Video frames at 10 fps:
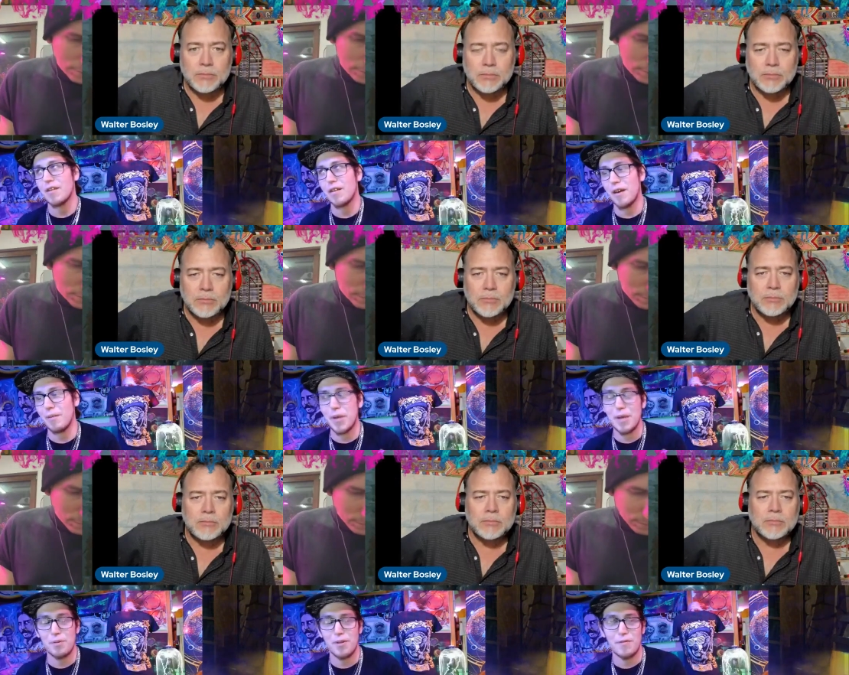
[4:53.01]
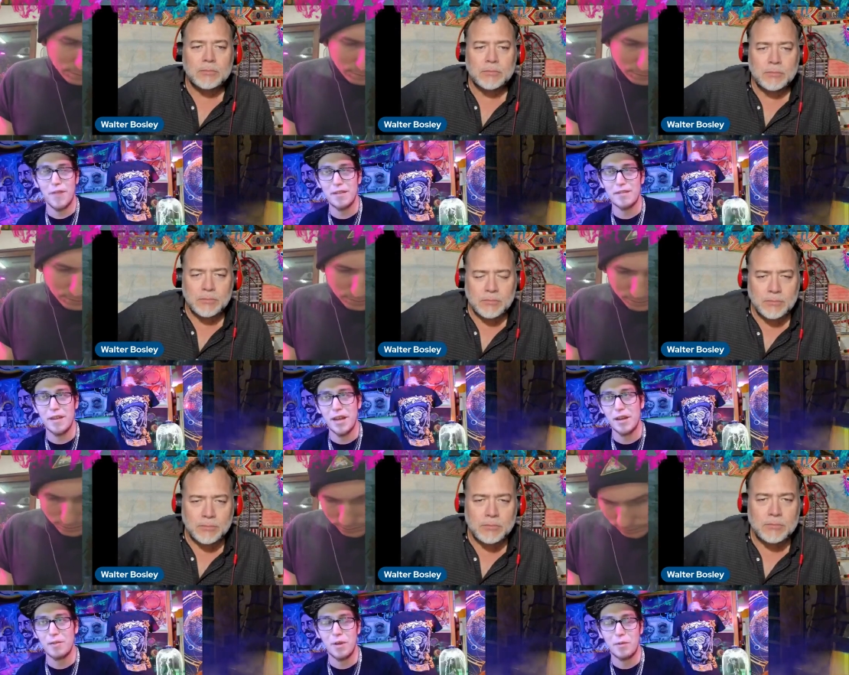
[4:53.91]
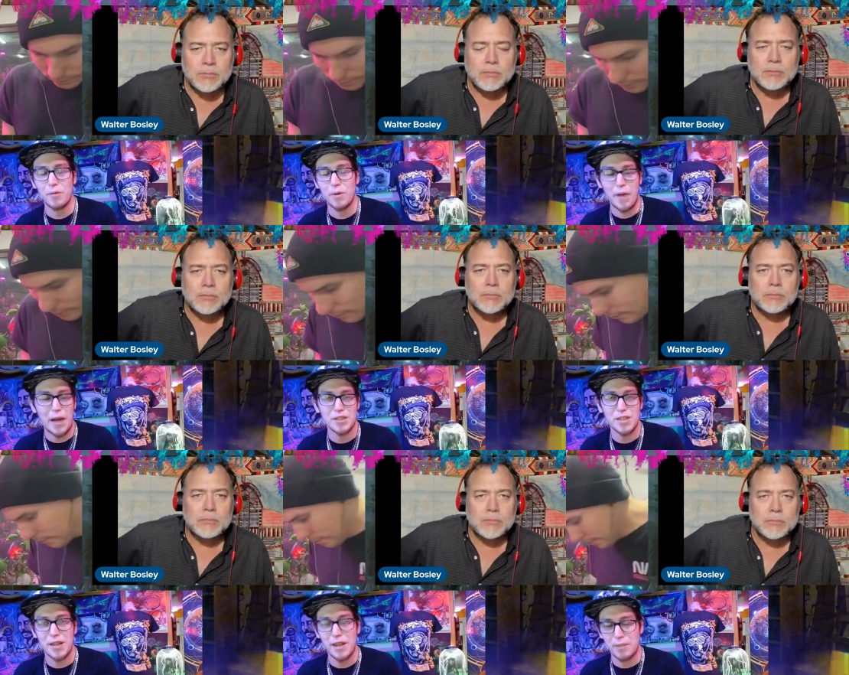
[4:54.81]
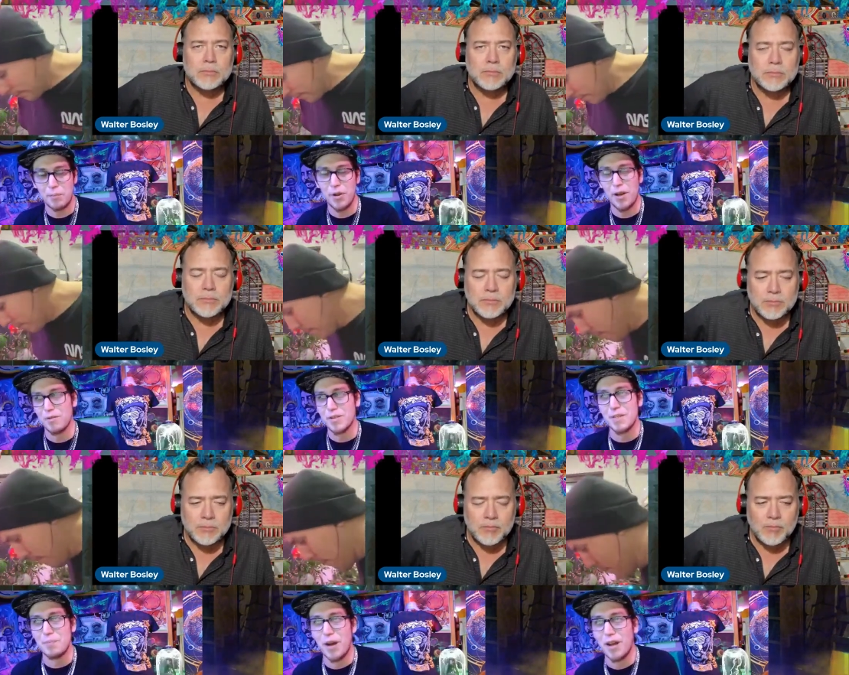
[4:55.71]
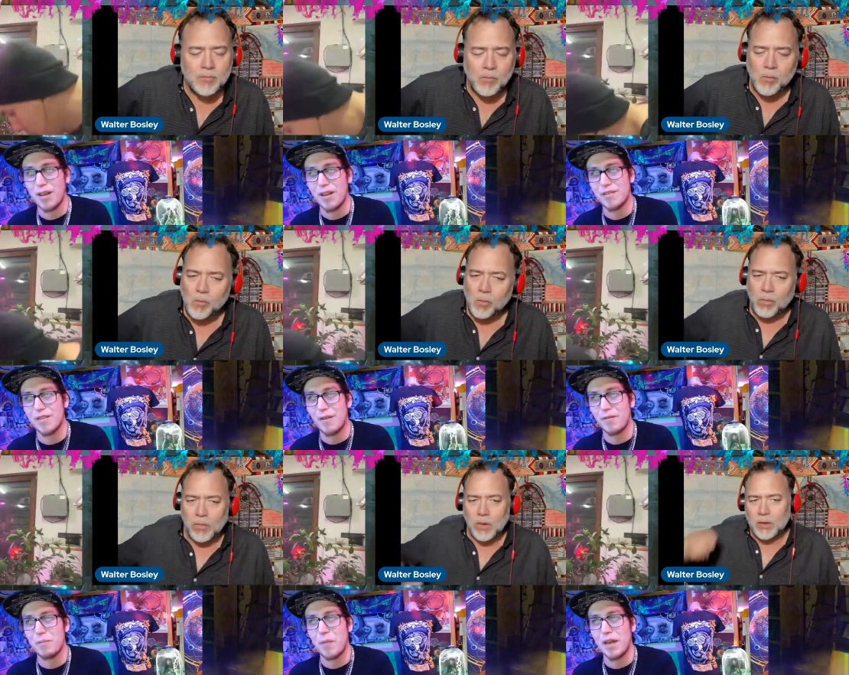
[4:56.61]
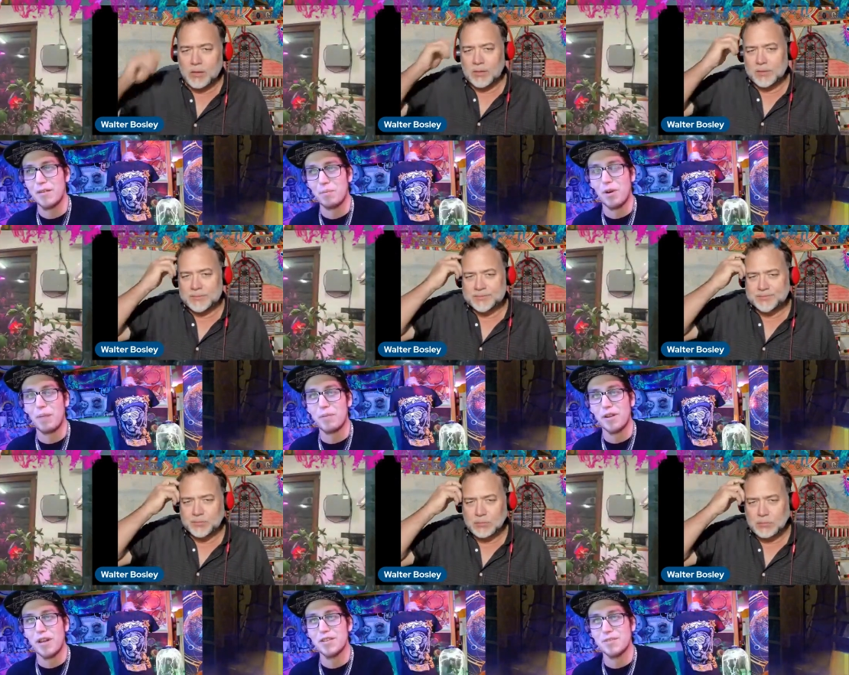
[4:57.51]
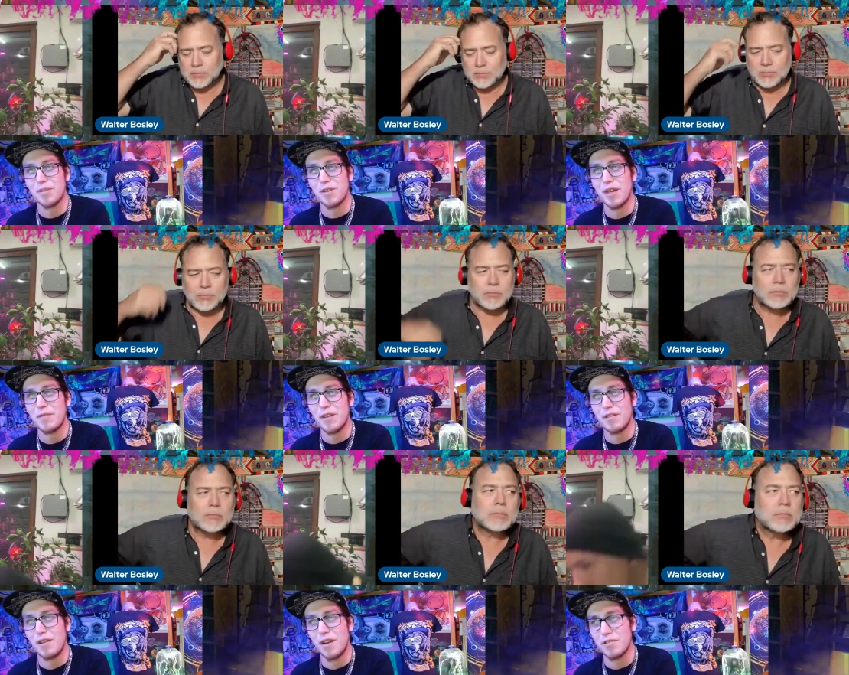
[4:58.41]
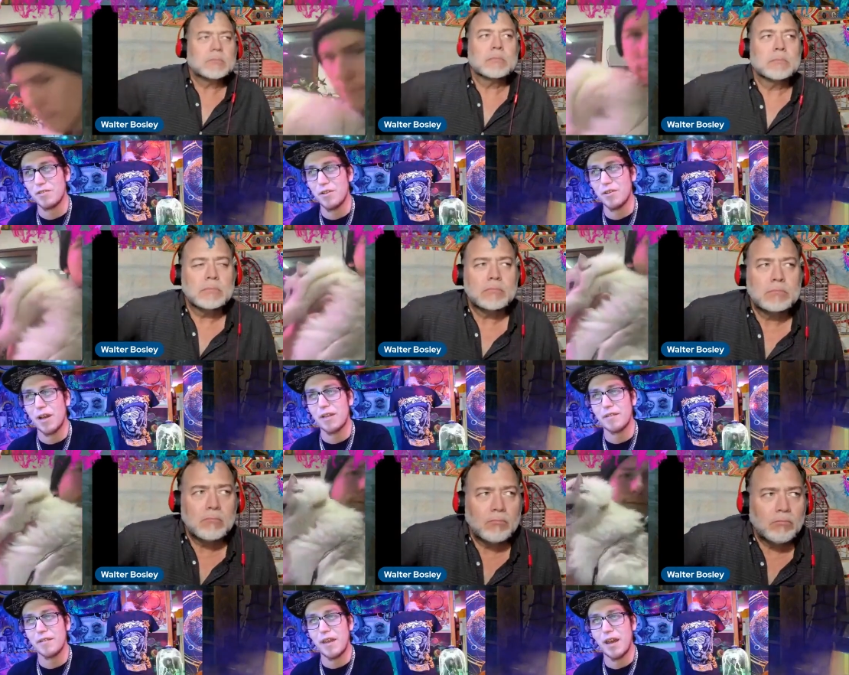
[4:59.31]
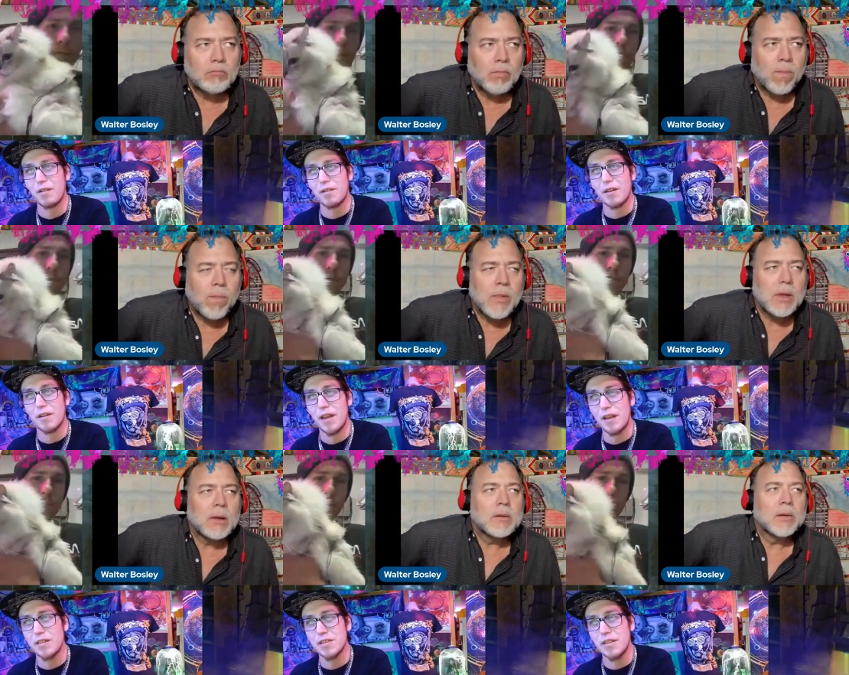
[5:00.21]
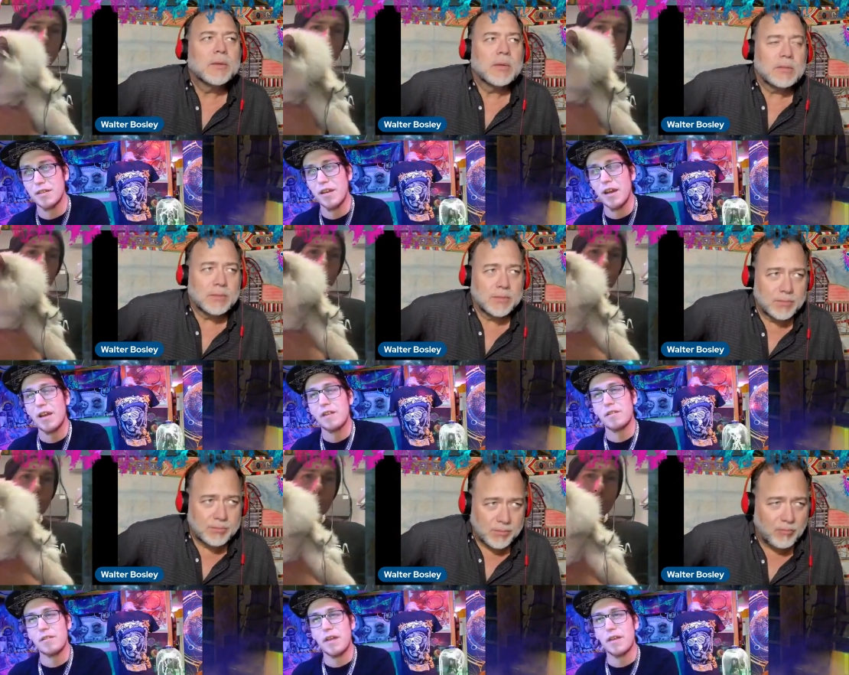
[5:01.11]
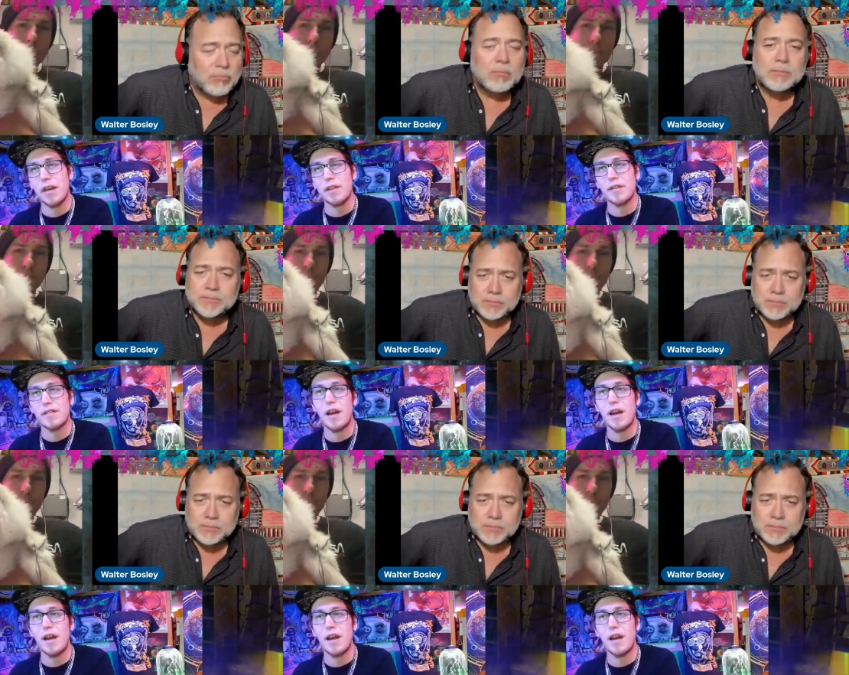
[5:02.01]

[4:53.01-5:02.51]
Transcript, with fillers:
Speaker 1: the people investigating it would actually like put out debunking stuff and make the population believe it's not true as this counterintelligence so mm-hmm. then like the